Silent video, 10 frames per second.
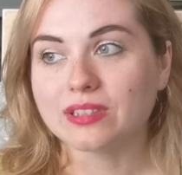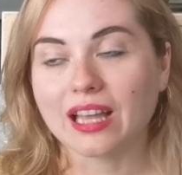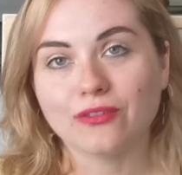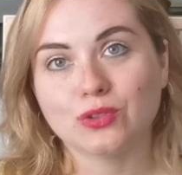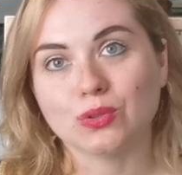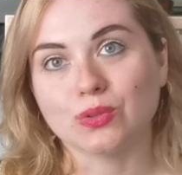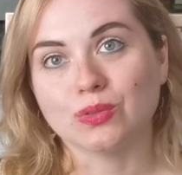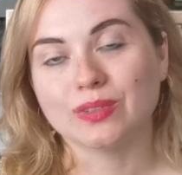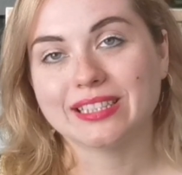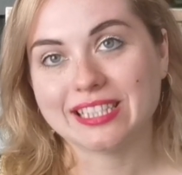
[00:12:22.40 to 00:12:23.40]
would love
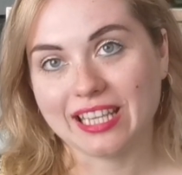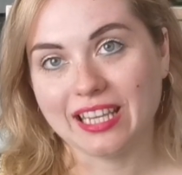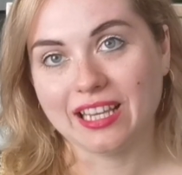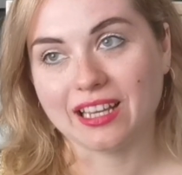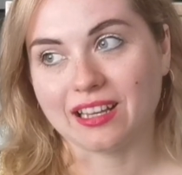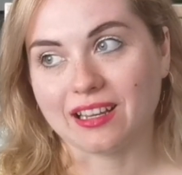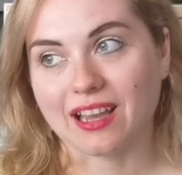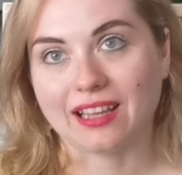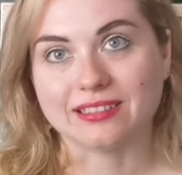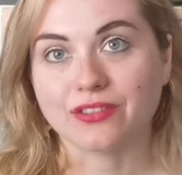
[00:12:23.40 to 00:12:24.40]
to see
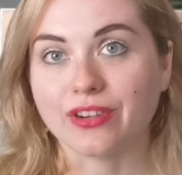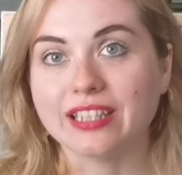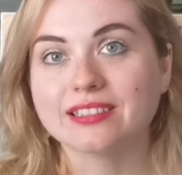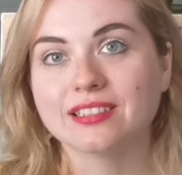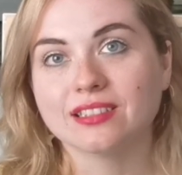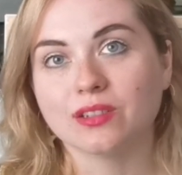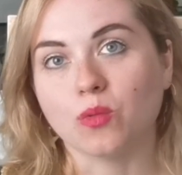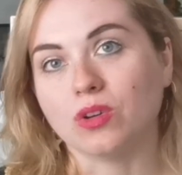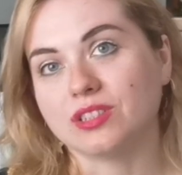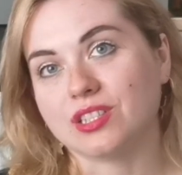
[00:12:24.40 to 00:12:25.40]
and read
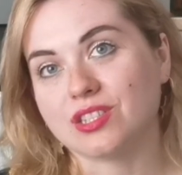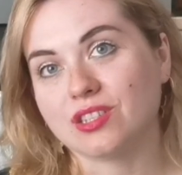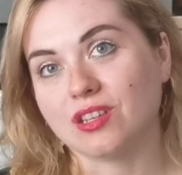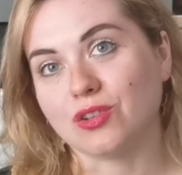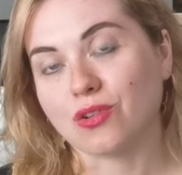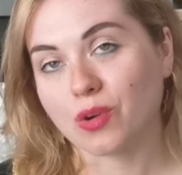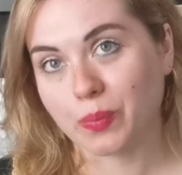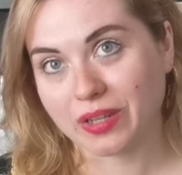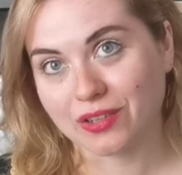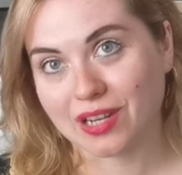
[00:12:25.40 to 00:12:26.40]
what is your
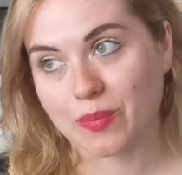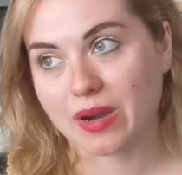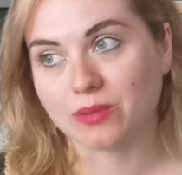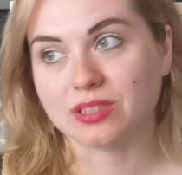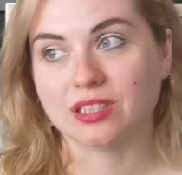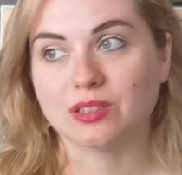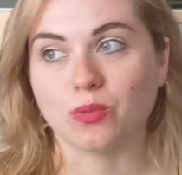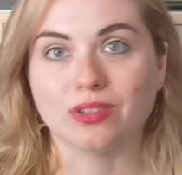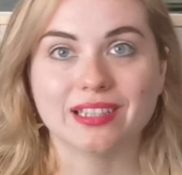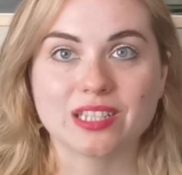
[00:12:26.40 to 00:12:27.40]
opinion about
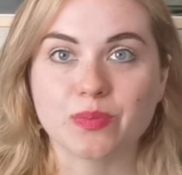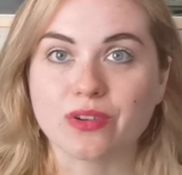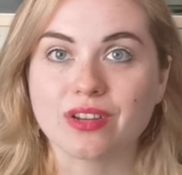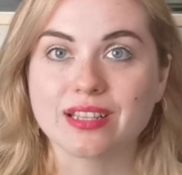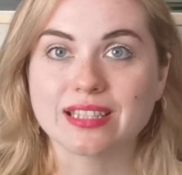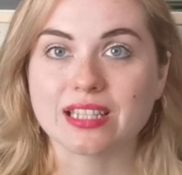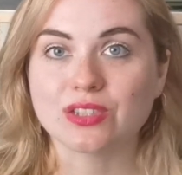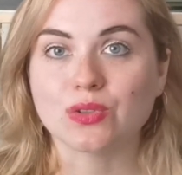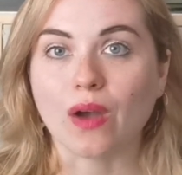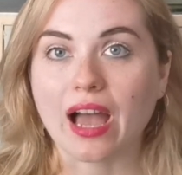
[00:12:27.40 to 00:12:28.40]
it, what
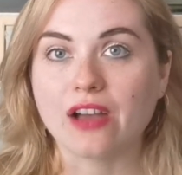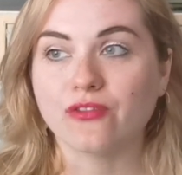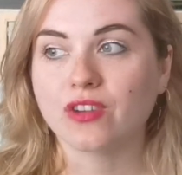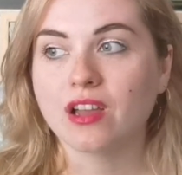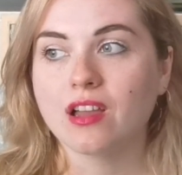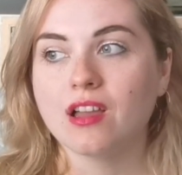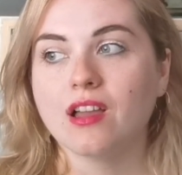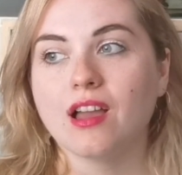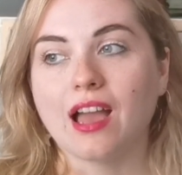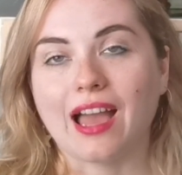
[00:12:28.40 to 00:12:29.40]
experiences you have,
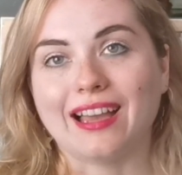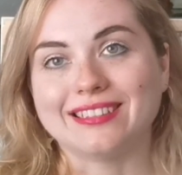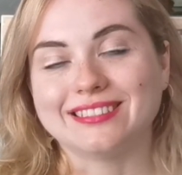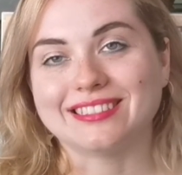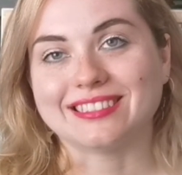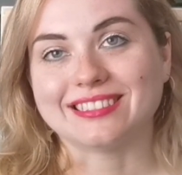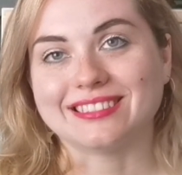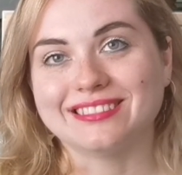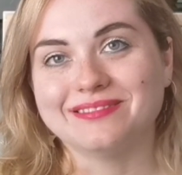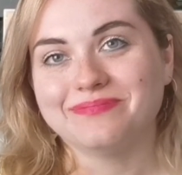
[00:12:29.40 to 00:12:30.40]
and
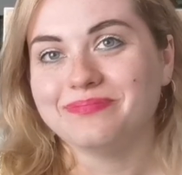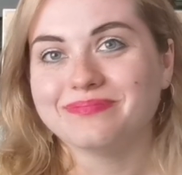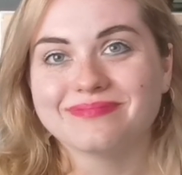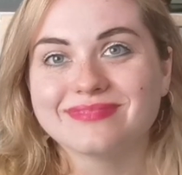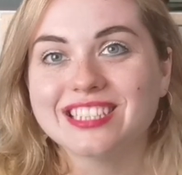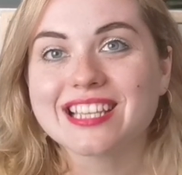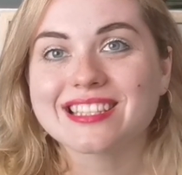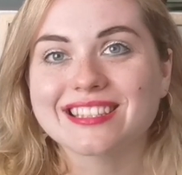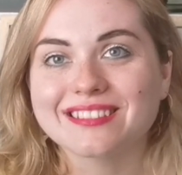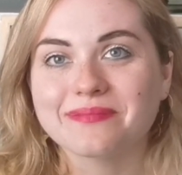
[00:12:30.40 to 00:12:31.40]

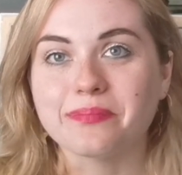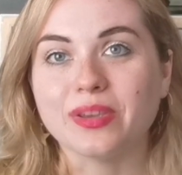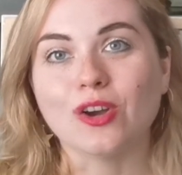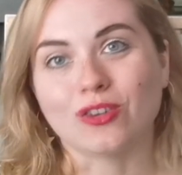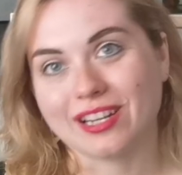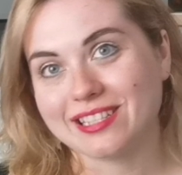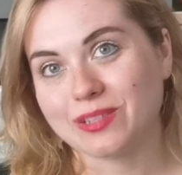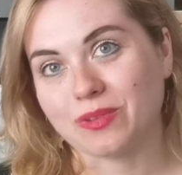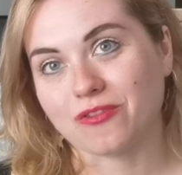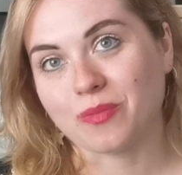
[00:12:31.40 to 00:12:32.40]
just be
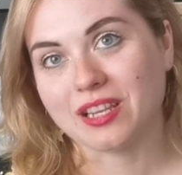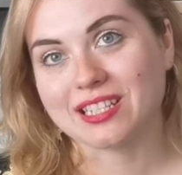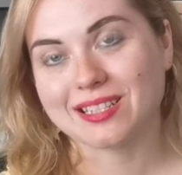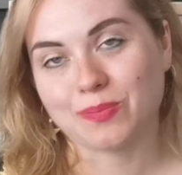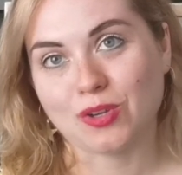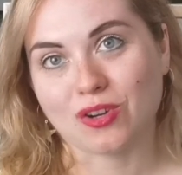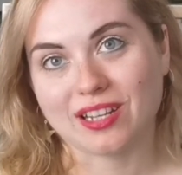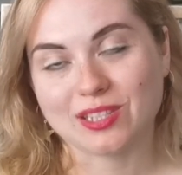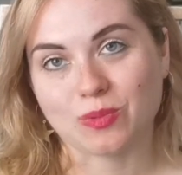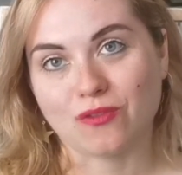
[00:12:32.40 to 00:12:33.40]
honest with me, just be
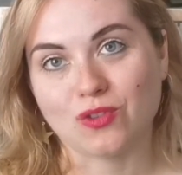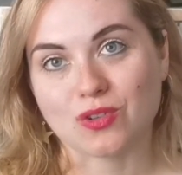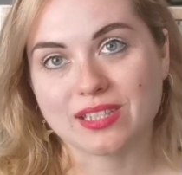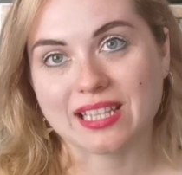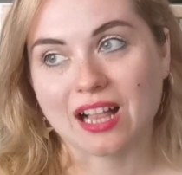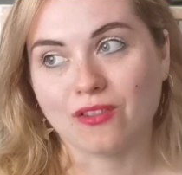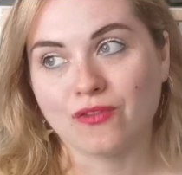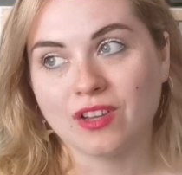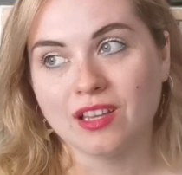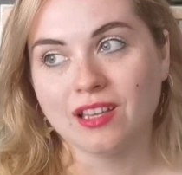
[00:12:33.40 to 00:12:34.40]
honest with
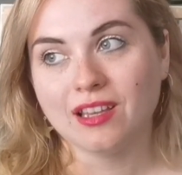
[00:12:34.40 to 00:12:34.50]
yourself.